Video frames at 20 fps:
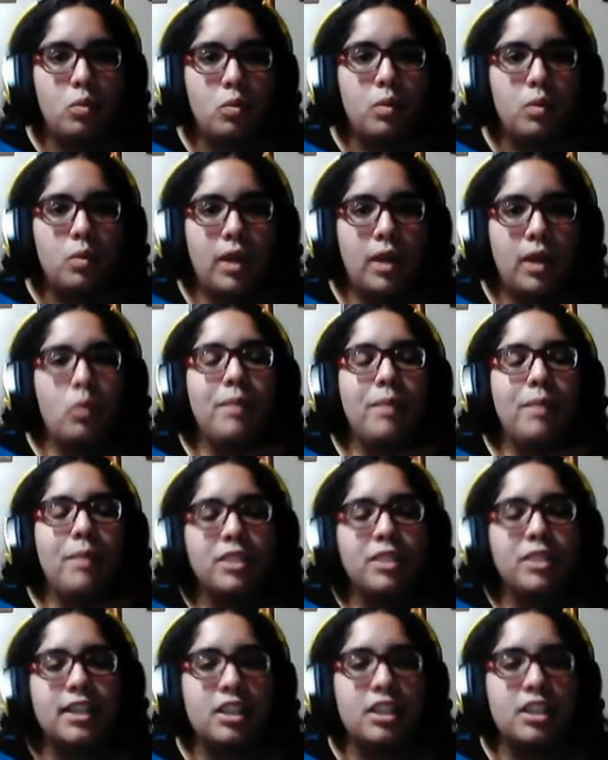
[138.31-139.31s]
like what
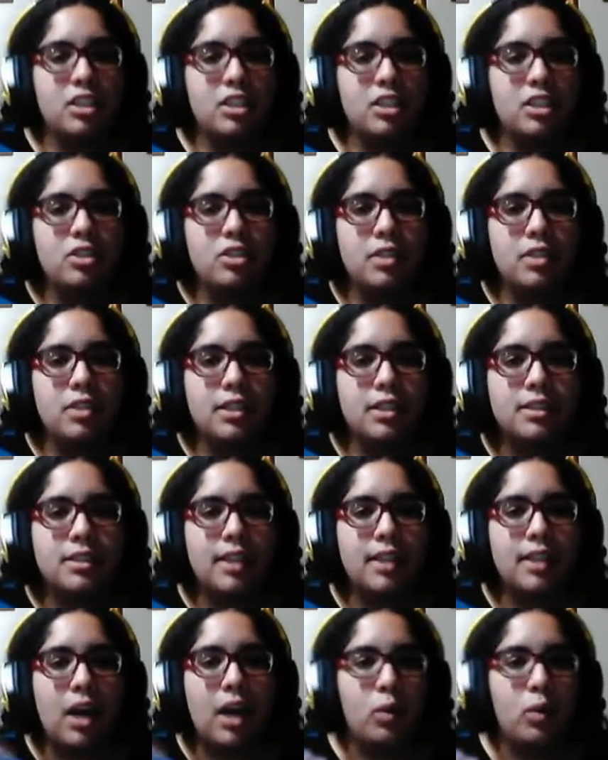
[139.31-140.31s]
percentage of students
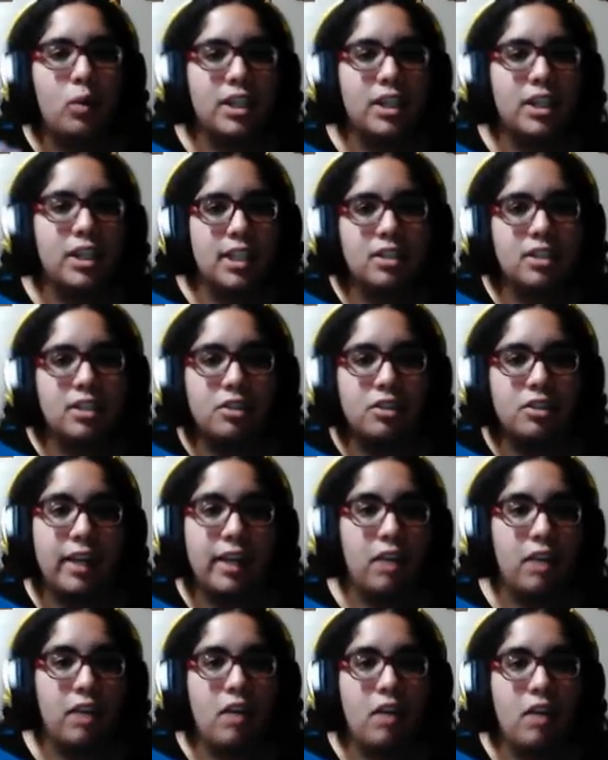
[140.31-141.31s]
got which answer
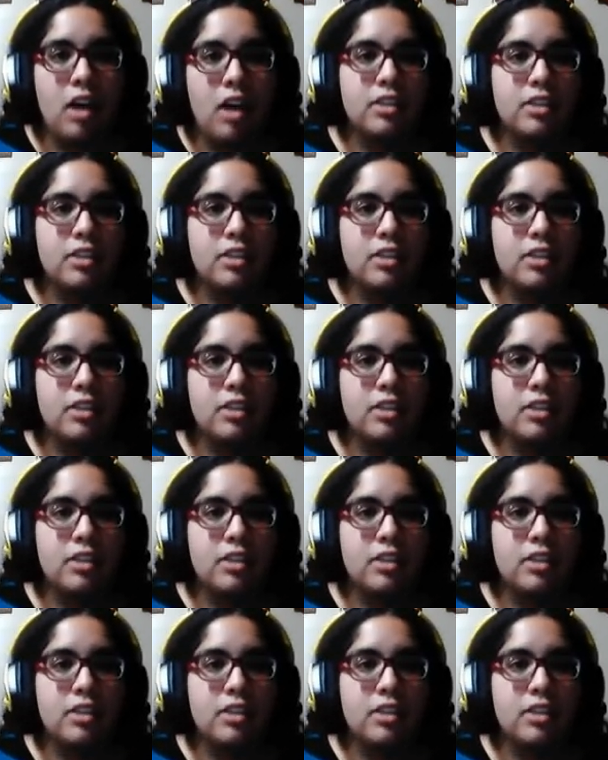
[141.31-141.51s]
right or wrong.